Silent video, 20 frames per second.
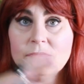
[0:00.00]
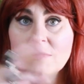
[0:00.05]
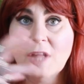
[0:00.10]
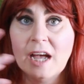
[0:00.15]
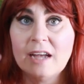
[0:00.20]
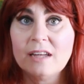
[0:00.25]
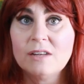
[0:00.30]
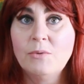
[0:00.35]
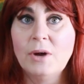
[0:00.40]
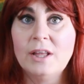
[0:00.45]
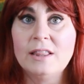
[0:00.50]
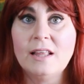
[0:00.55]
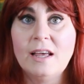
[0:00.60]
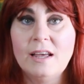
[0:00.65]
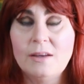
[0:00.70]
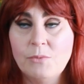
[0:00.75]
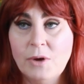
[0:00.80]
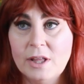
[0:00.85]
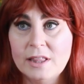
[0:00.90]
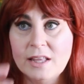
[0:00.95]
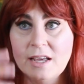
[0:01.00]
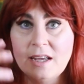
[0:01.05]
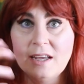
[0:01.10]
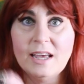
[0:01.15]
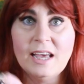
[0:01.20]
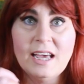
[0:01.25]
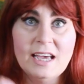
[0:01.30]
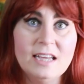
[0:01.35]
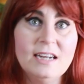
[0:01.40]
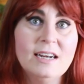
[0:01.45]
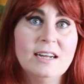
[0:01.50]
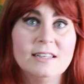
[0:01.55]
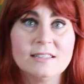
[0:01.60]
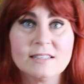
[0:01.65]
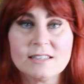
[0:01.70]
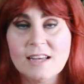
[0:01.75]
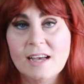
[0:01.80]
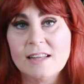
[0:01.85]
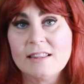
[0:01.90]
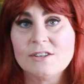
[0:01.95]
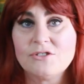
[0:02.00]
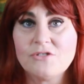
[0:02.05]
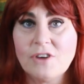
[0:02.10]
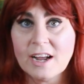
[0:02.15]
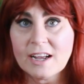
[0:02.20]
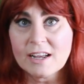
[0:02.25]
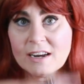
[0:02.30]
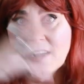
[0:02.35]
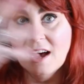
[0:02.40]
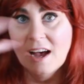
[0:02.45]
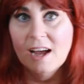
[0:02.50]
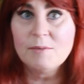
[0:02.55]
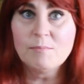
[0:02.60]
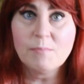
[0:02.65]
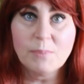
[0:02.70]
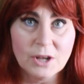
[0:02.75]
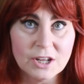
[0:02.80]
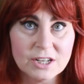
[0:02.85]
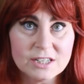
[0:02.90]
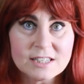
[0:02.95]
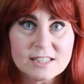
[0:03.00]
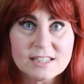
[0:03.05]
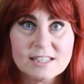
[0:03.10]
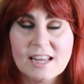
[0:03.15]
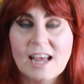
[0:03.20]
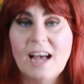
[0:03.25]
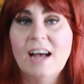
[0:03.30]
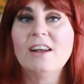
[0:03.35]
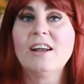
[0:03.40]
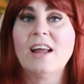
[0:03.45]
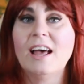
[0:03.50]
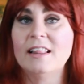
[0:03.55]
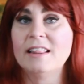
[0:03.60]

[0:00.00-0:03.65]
like when the heat inside the Dragonhide bursts out